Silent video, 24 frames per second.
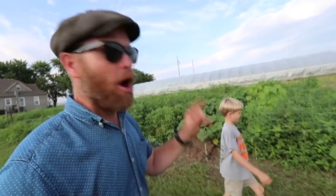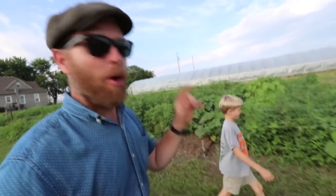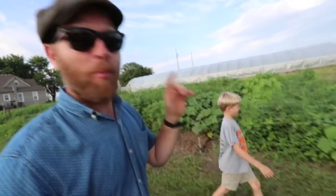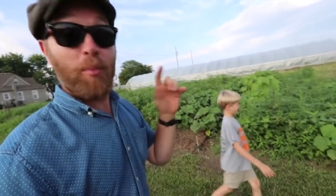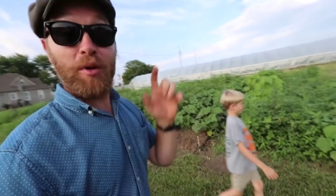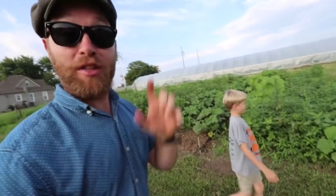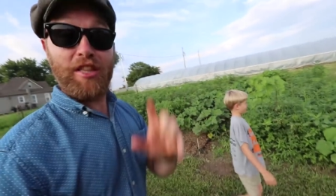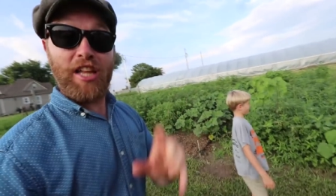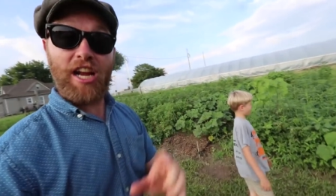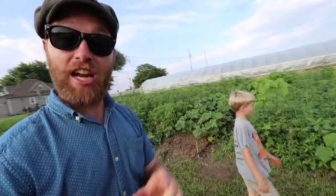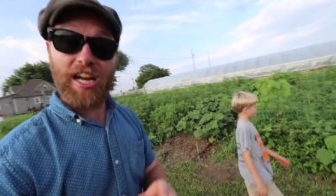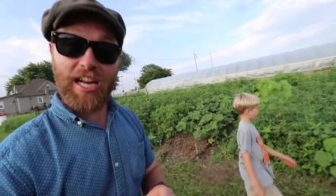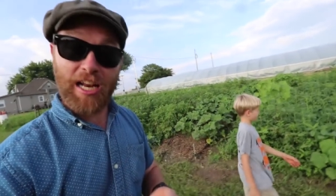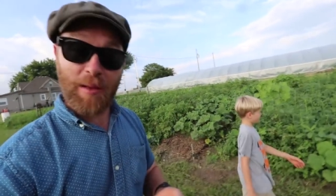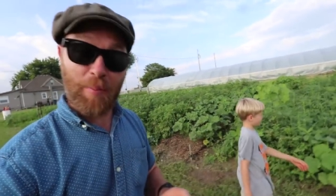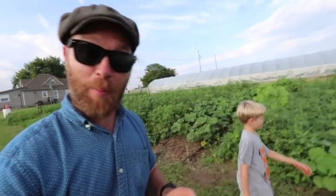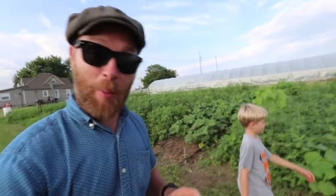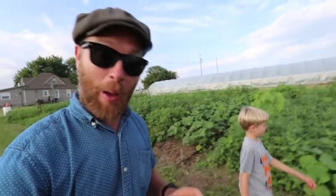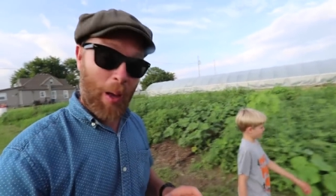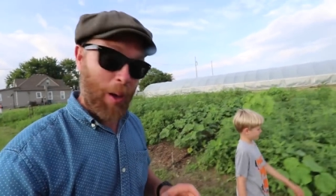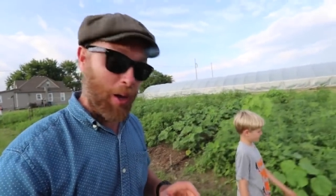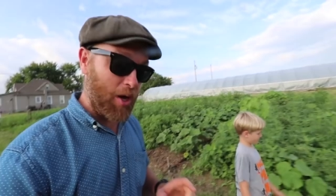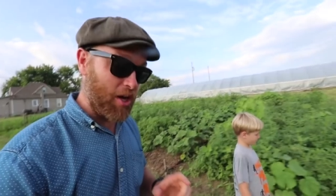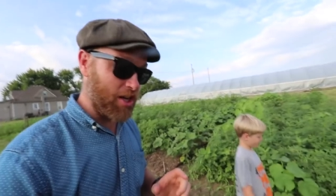but they're gonna
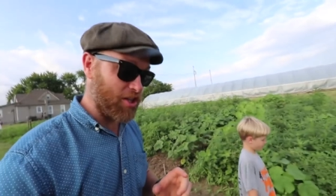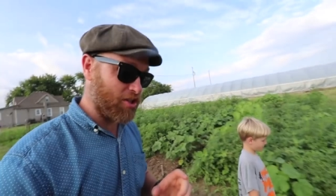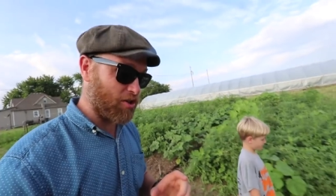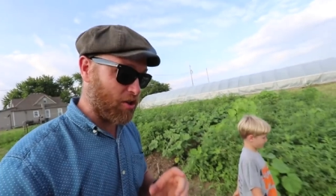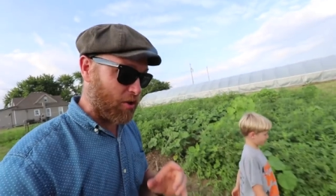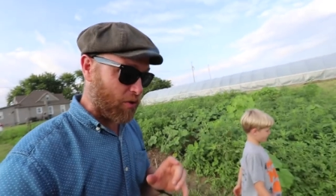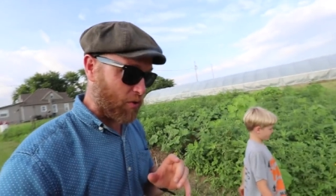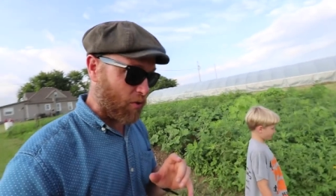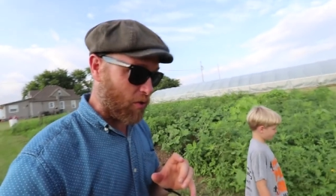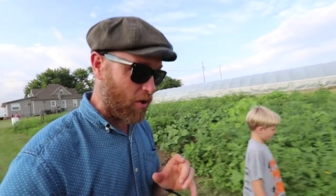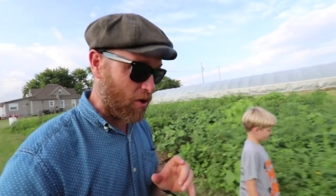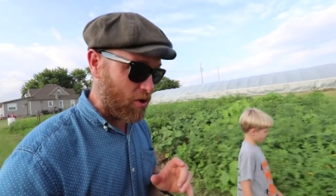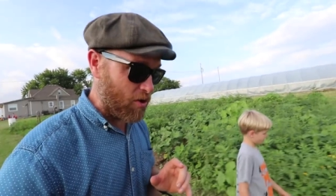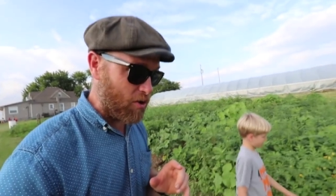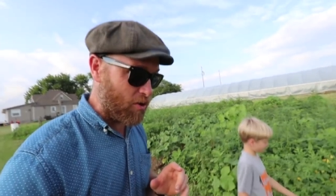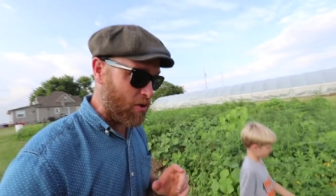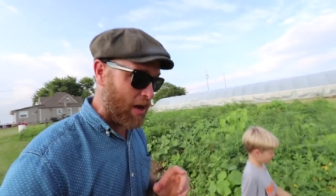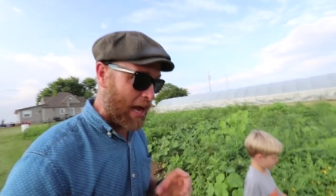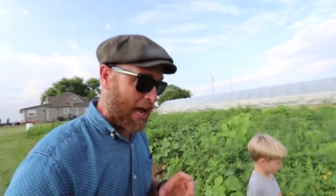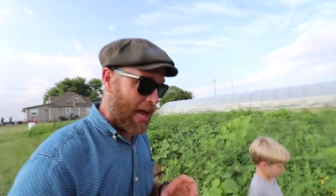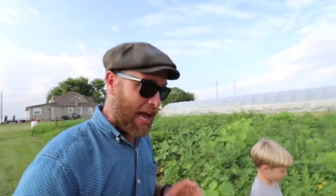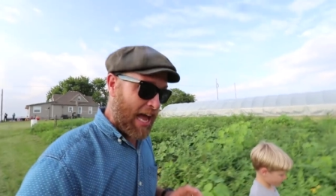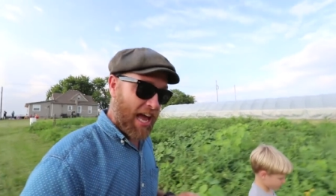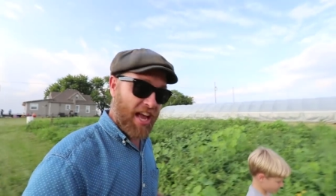push
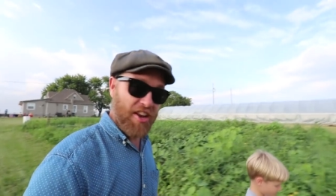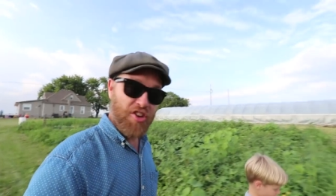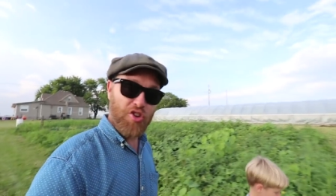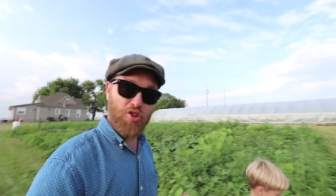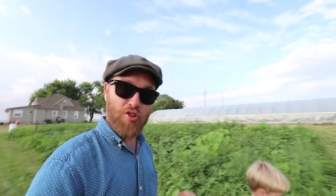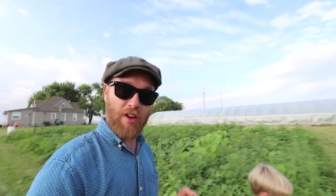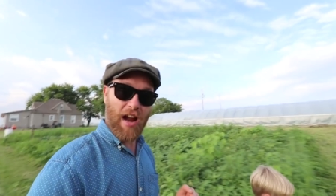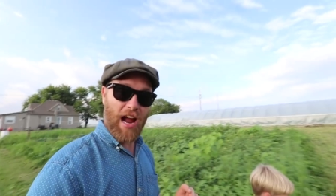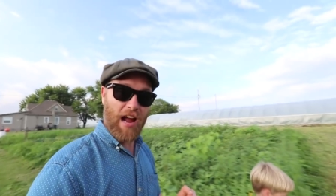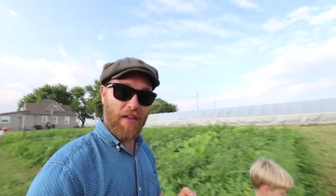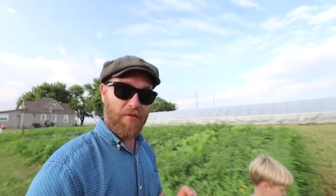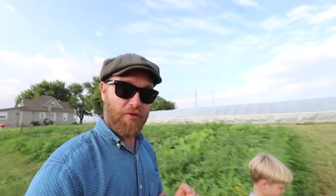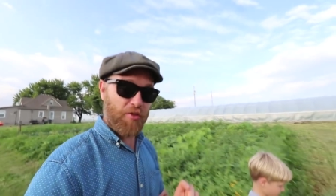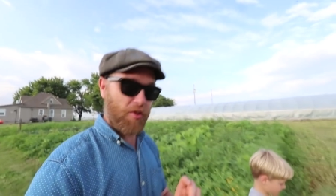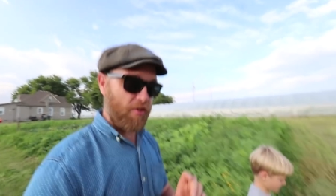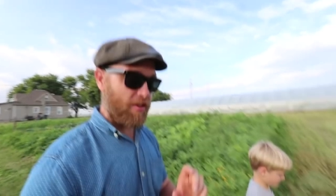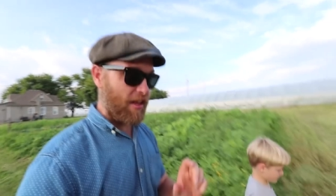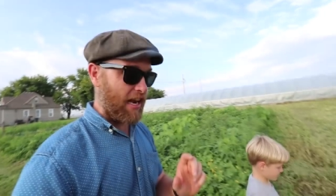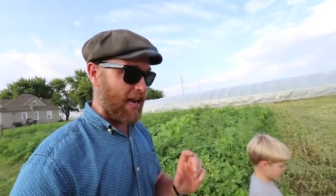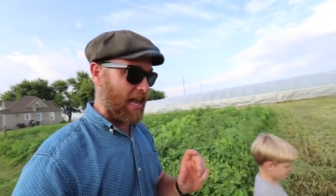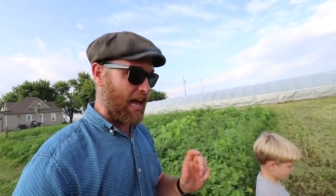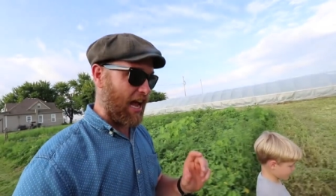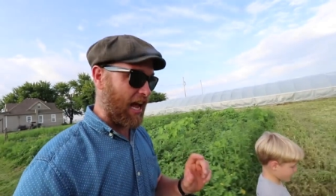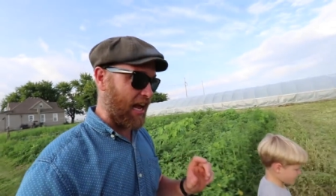through and drive through
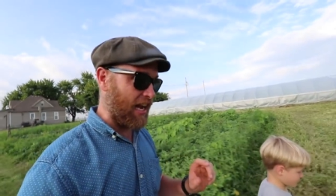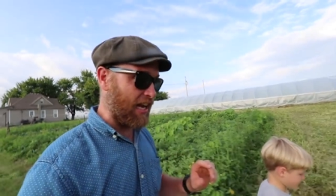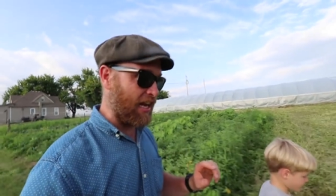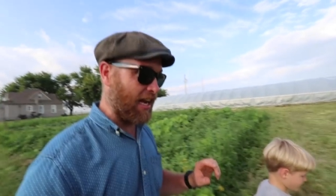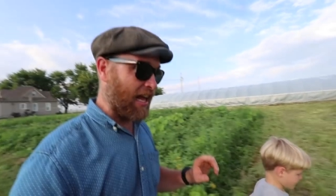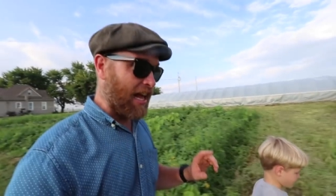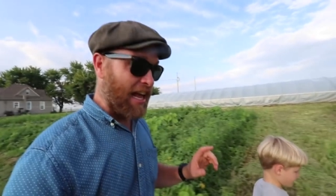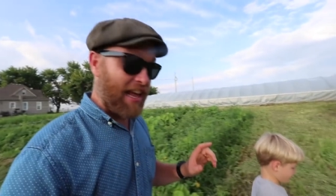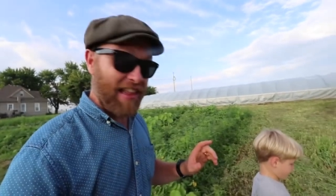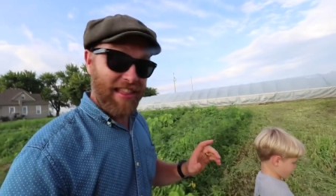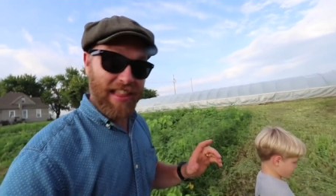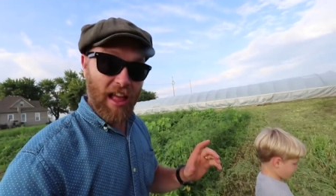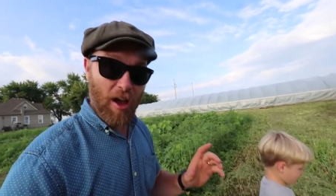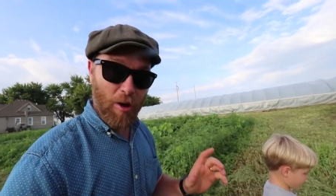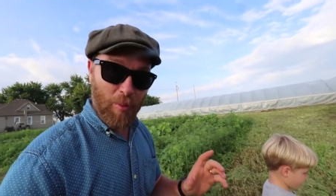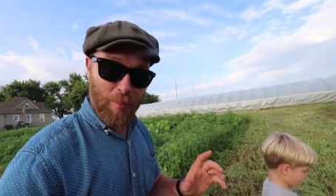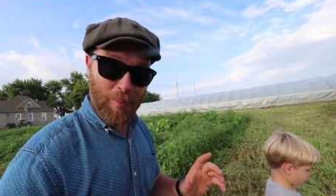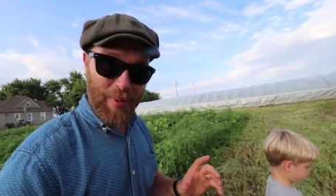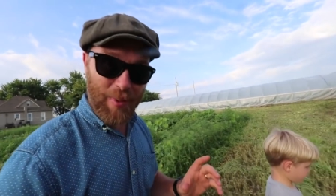the night. They'll